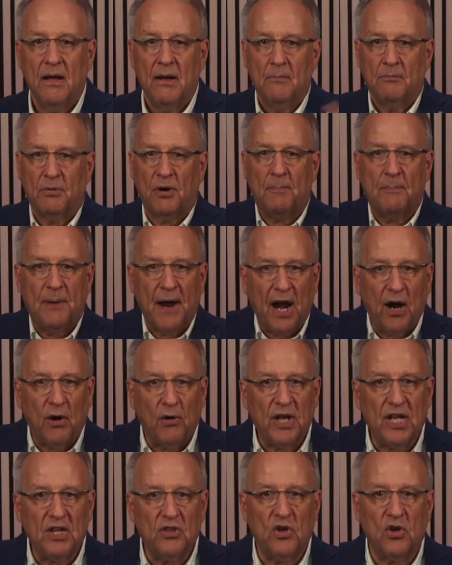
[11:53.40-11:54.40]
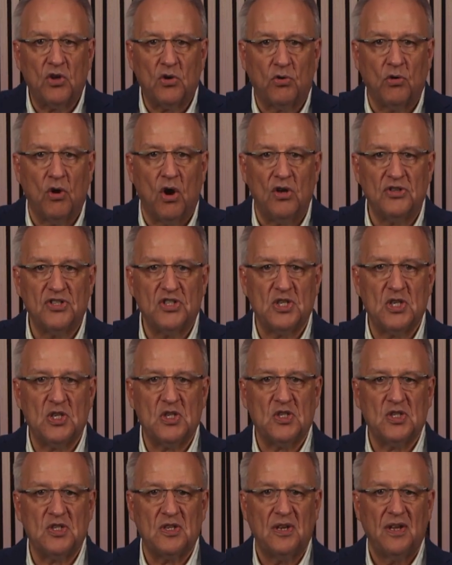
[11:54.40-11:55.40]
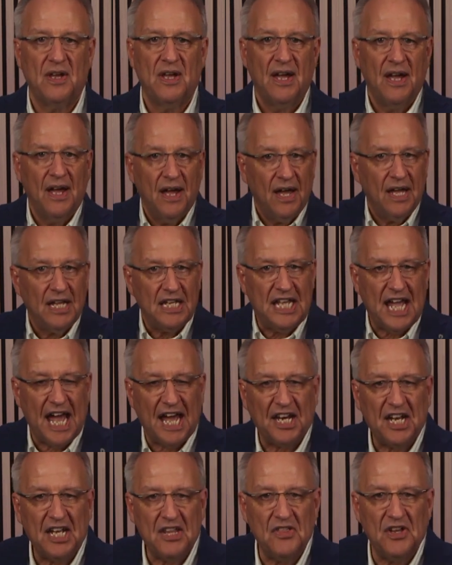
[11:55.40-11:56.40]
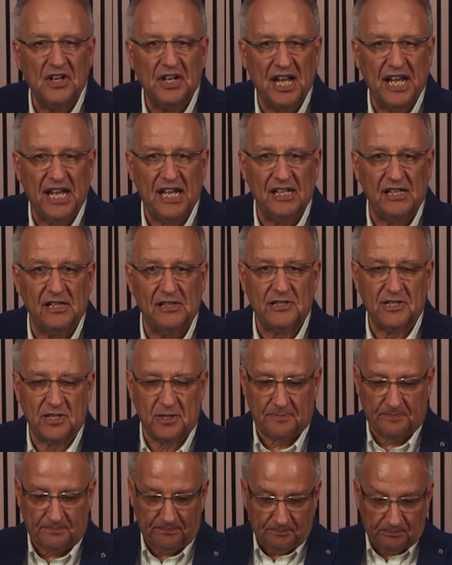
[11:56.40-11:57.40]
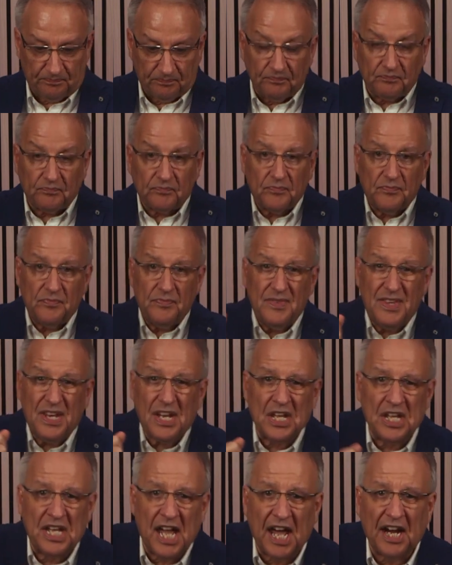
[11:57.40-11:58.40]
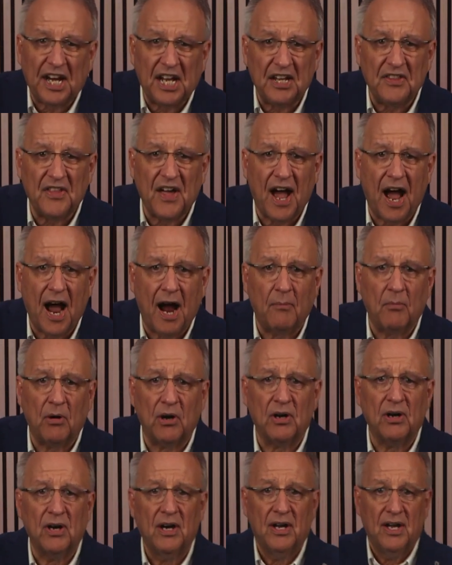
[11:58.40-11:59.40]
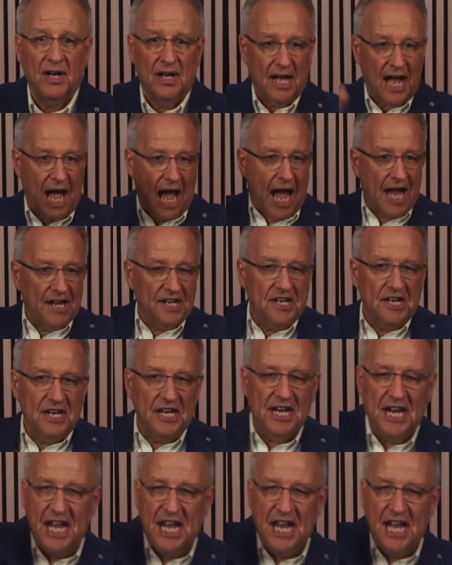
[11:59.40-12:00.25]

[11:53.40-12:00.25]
preparing the crosses, getting the nails, getting the hammer, and